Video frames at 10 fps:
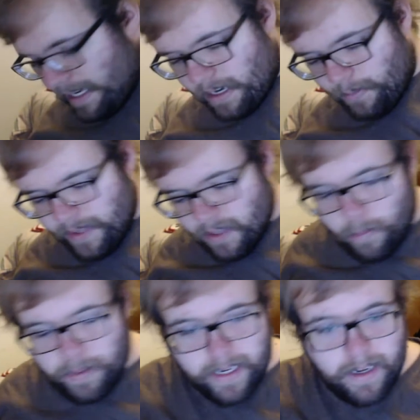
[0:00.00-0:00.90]
I will
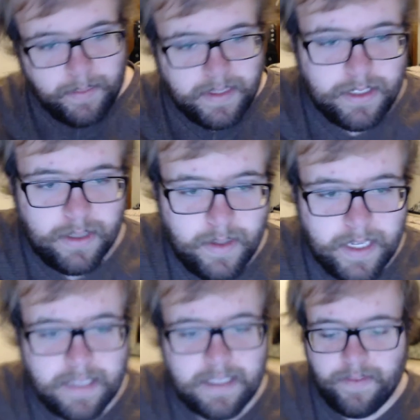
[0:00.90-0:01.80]
open it up and show you
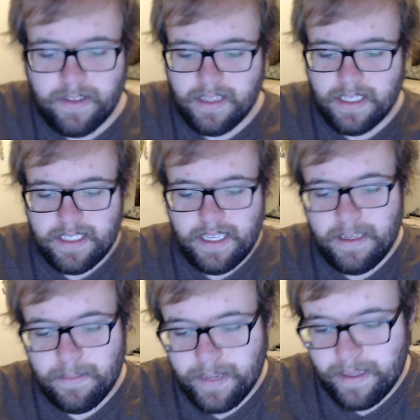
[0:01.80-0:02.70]
guys everything that's
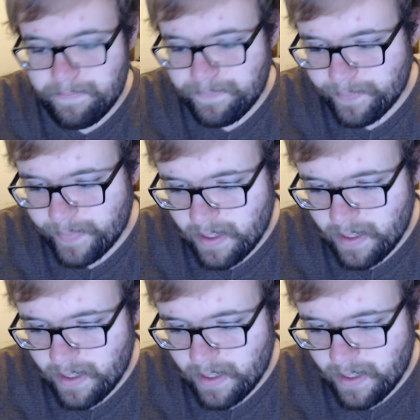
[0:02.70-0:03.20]
in it, but...